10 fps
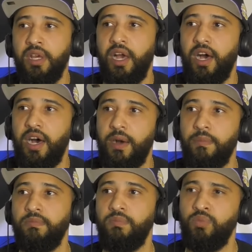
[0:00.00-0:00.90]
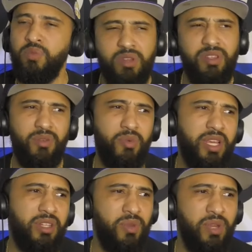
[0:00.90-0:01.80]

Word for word: Um, we, you know, we could we